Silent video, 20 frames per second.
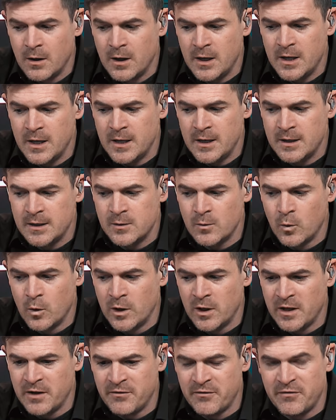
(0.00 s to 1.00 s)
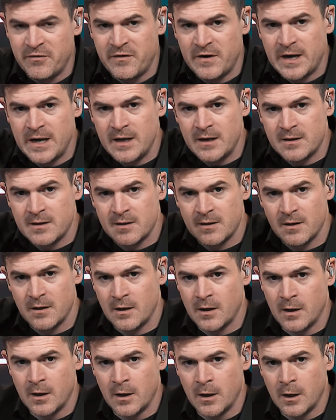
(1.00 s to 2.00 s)
it will invite
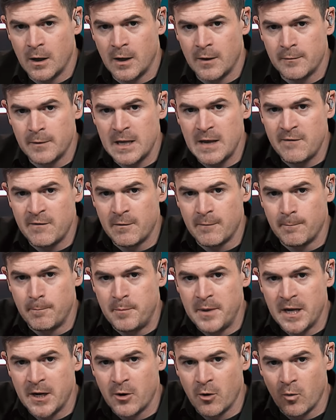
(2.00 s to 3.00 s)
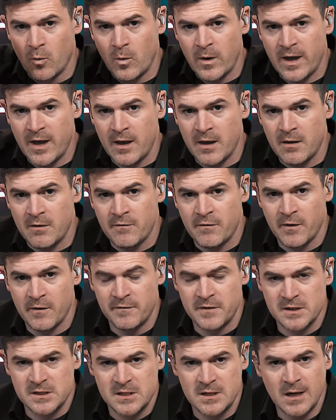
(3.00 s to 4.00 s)
an even bigger wave
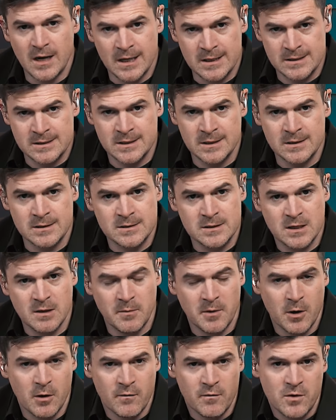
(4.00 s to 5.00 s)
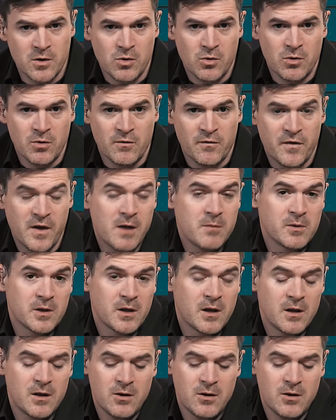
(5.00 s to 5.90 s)
of this nonsense coming over you and your family,